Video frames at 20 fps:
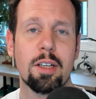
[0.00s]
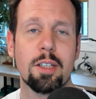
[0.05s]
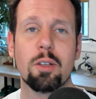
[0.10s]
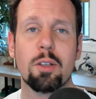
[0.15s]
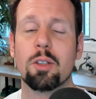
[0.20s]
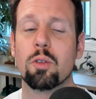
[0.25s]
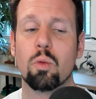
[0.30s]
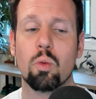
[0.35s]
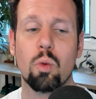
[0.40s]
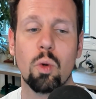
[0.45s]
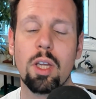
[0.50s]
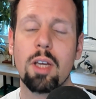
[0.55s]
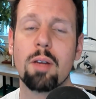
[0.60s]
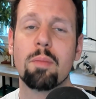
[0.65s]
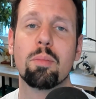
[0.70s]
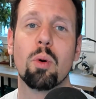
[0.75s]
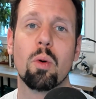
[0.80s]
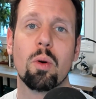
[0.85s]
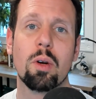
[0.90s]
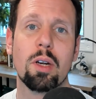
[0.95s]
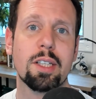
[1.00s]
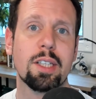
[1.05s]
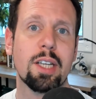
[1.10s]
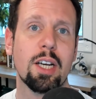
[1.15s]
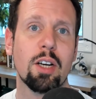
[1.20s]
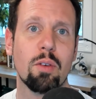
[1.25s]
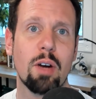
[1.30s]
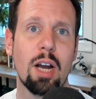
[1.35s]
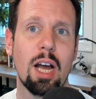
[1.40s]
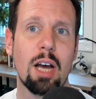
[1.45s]
So it's really important to stay
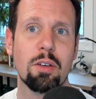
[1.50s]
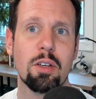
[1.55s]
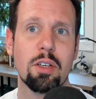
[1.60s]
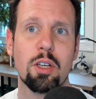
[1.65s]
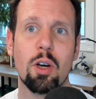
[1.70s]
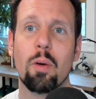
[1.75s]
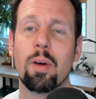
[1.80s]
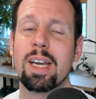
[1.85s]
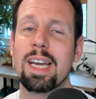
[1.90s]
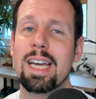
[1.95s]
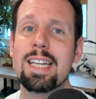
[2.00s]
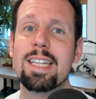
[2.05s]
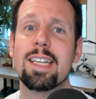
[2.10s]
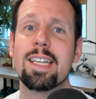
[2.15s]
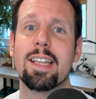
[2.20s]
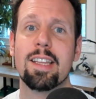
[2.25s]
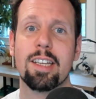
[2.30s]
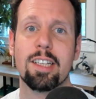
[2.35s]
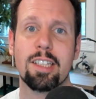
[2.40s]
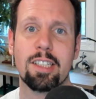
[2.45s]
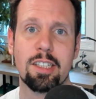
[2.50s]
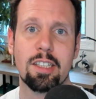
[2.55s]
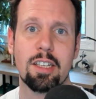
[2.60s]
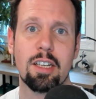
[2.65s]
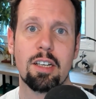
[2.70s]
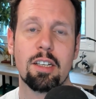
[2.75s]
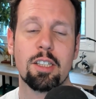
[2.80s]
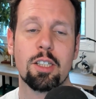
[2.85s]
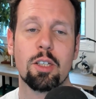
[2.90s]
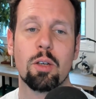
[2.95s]
grounded going into this
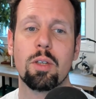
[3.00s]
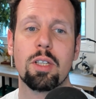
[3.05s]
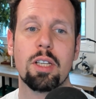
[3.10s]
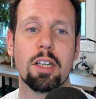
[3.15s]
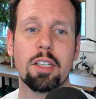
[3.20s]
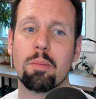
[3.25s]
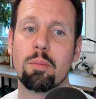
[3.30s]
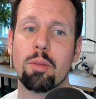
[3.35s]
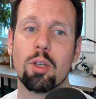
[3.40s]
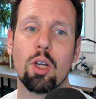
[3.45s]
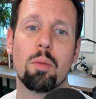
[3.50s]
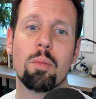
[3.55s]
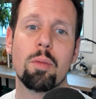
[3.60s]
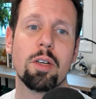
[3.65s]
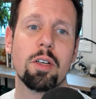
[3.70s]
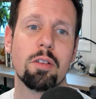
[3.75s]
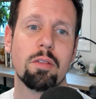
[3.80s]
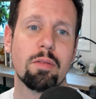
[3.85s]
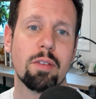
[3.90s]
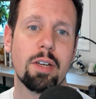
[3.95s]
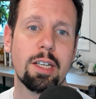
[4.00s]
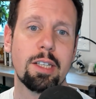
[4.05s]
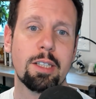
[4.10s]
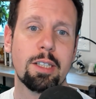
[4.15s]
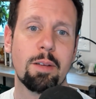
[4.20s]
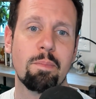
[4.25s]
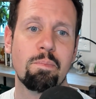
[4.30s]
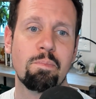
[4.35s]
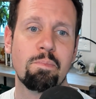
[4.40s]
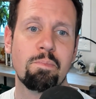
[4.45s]
so it doesn't blow up in your face.